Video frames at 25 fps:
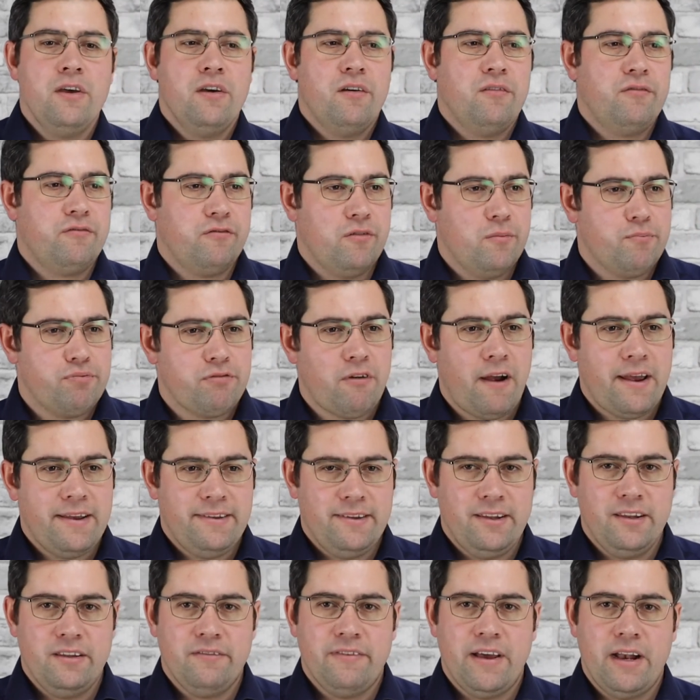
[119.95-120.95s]
for
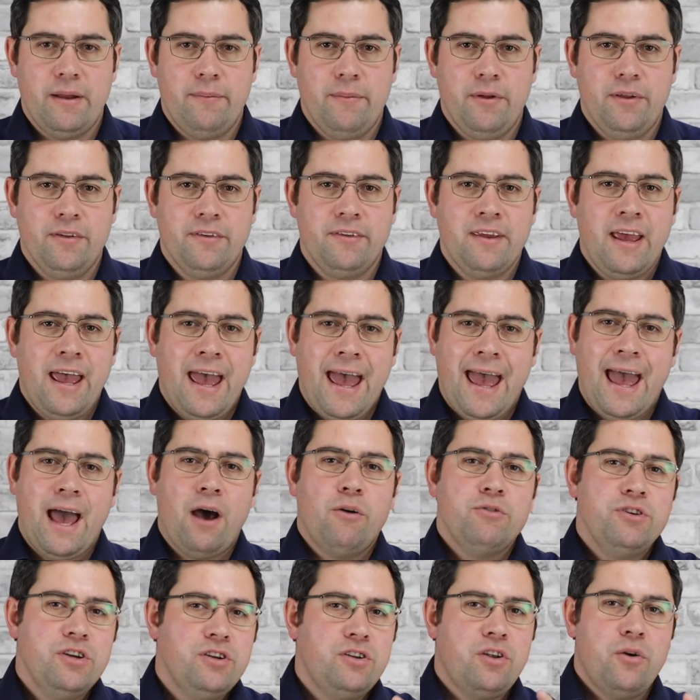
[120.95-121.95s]
appraising developments. How
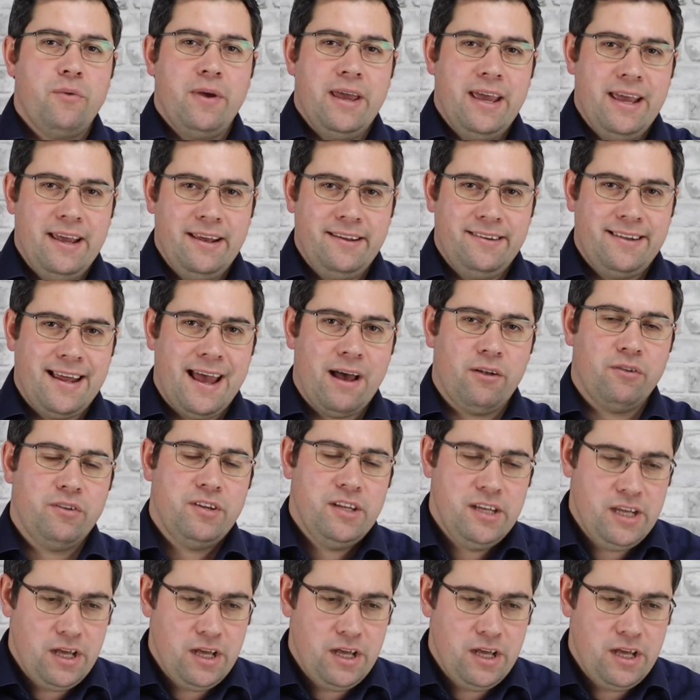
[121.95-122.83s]
you do it is down to